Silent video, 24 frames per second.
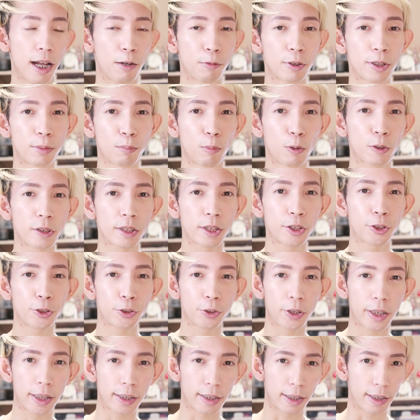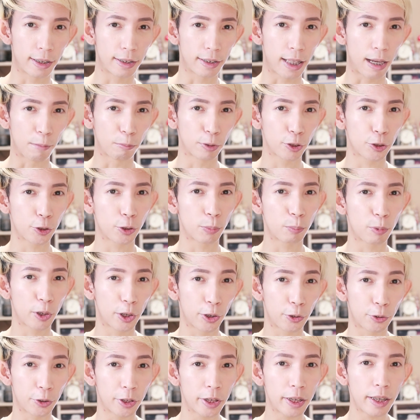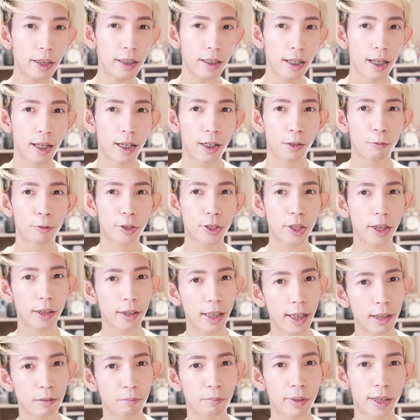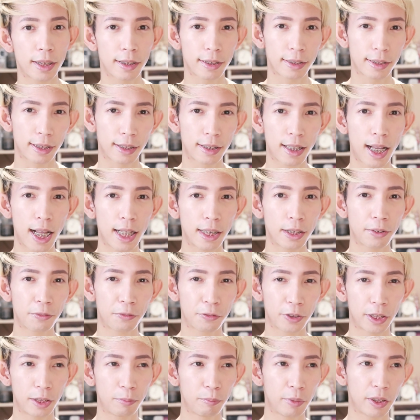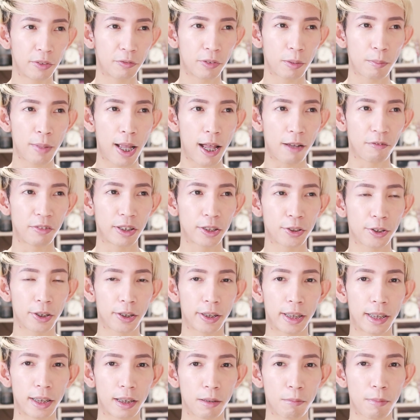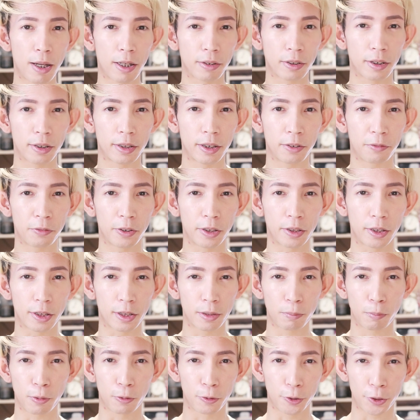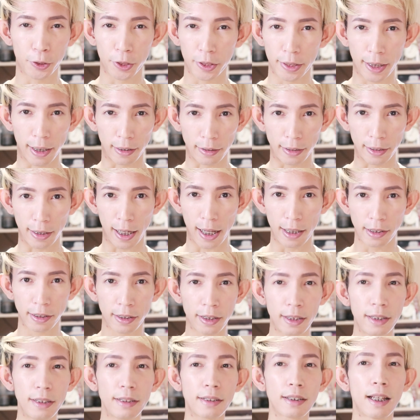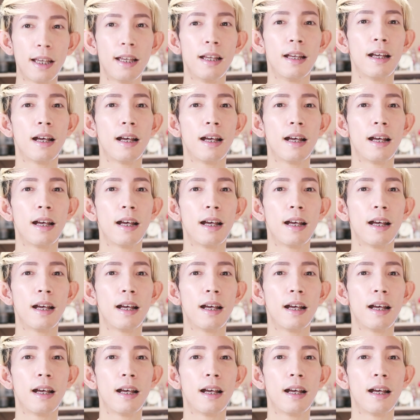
I was mostly shooting in aperture priority, which I like because it kind of freed me from having to think about the different exposure technicalities.